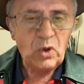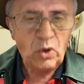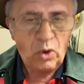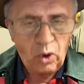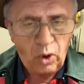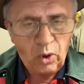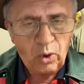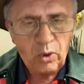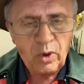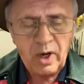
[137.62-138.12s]

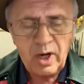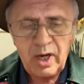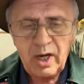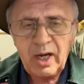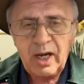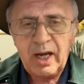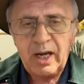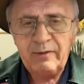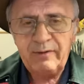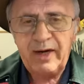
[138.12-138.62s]
or
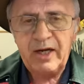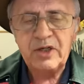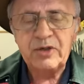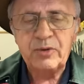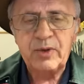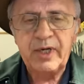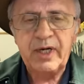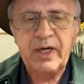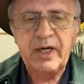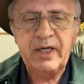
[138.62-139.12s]

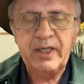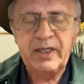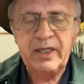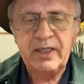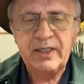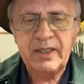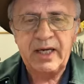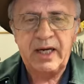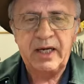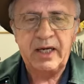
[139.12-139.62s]
eventually in the
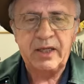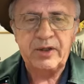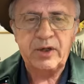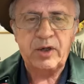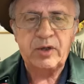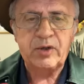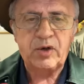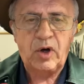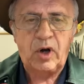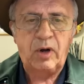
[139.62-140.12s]

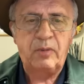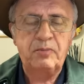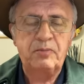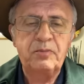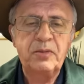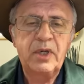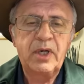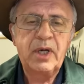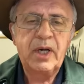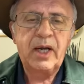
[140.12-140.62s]

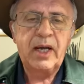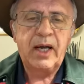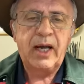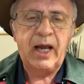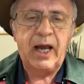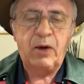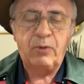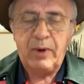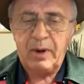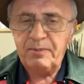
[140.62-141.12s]
insegna.com
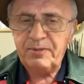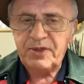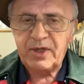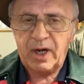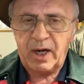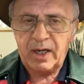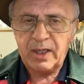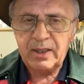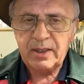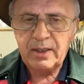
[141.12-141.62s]
uh,
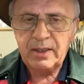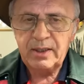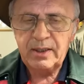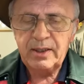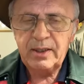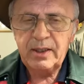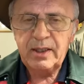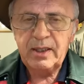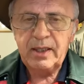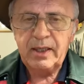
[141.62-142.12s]
website
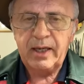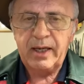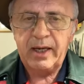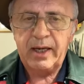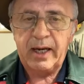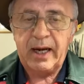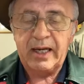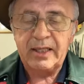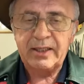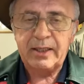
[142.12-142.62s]

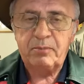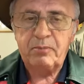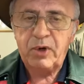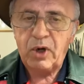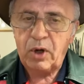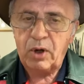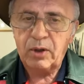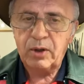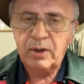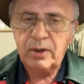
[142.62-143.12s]
uh, under
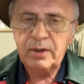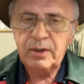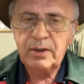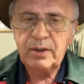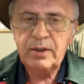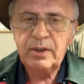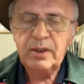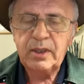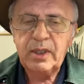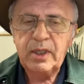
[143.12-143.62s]
blog.
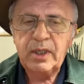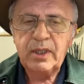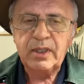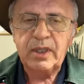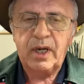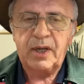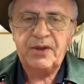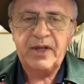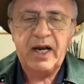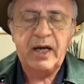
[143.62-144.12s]

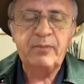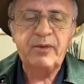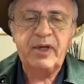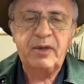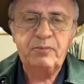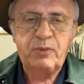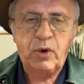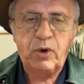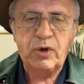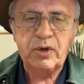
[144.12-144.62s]
Uh, that'll be
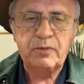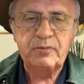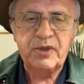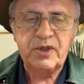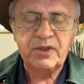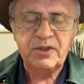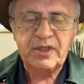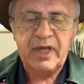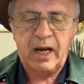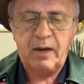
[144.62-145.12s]
important
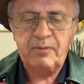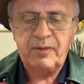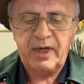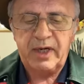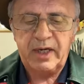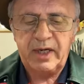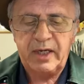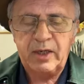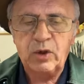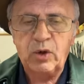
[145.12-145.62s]
because they'll
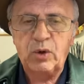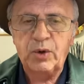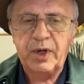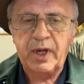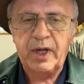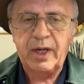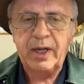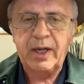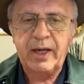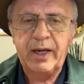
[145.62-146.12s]
be in
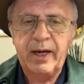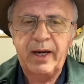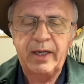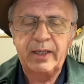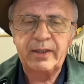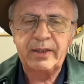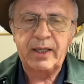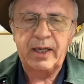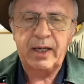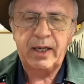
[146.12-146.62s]
order
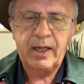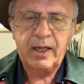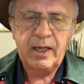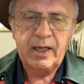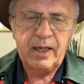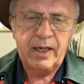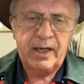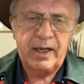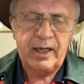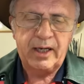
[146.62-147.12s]
and uh,
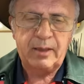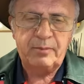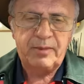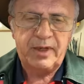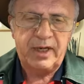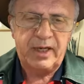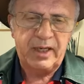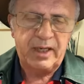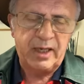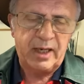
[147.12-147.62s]
it'll
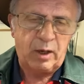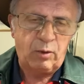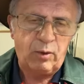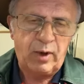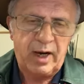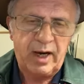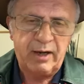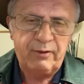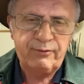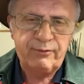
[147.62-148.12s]
be
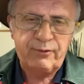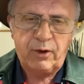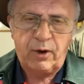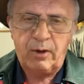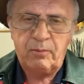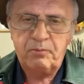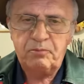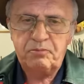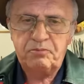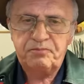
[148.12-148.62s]
away
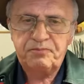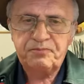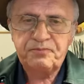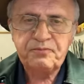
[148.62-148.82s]
from